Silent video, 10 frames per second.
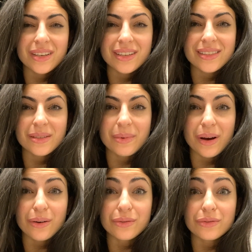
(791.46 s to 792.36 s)
It's
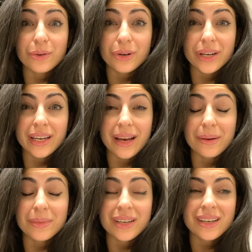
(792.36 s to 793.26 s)
about 4
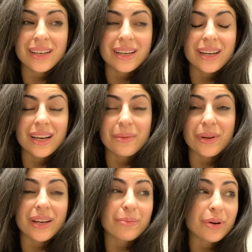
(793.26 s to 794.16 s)
a.m. I'm
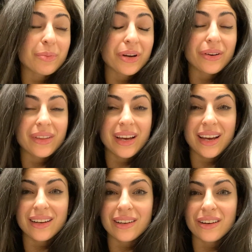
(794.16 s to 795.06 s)
going to prepare the
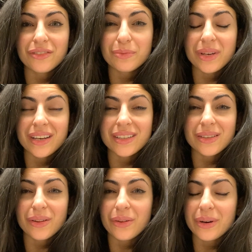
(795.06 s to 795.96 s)
handoff because
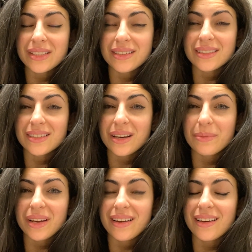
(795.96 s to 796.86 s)
all the residents come
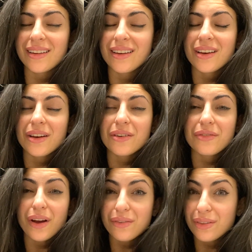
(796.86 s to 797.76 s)
in at
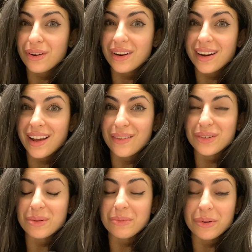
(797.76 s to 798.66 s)
5:30 and I have
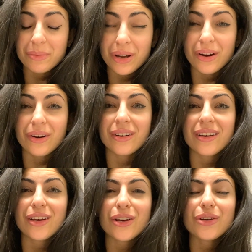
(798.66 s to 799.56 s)
to be prepared
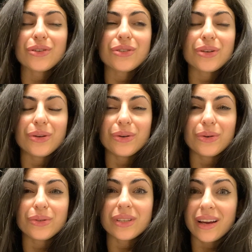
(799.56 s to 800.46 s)

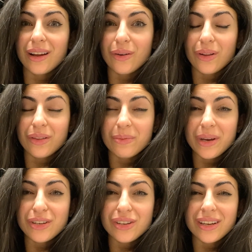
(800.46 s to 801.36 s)
to sign out all of the
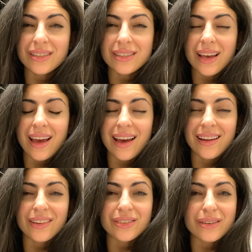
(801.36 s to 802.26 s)
patients,
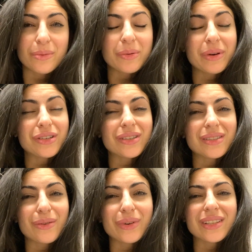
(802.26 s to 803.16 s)
and there's a couple of patients
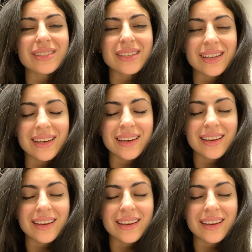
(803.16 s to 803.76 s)
I want to see